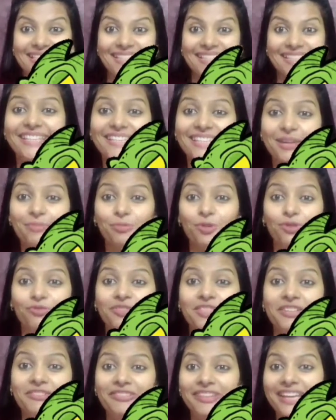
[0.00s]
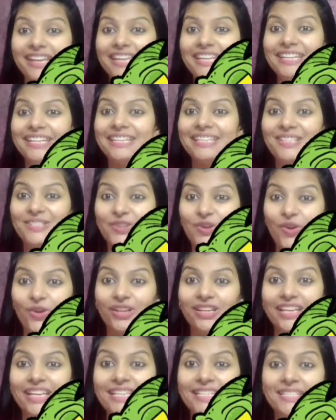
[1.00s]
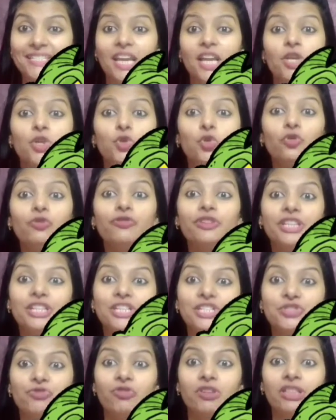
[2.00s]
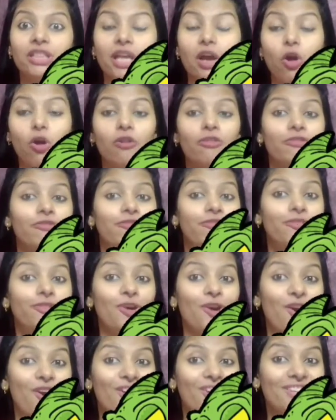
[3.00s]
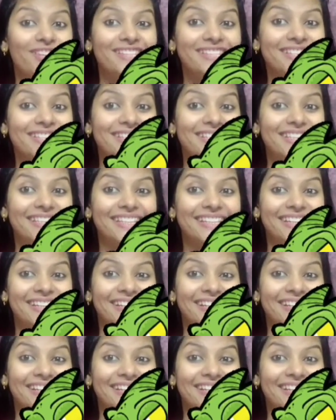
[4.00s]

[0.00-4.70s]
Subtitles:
And some of the very strongest to finish with, of course.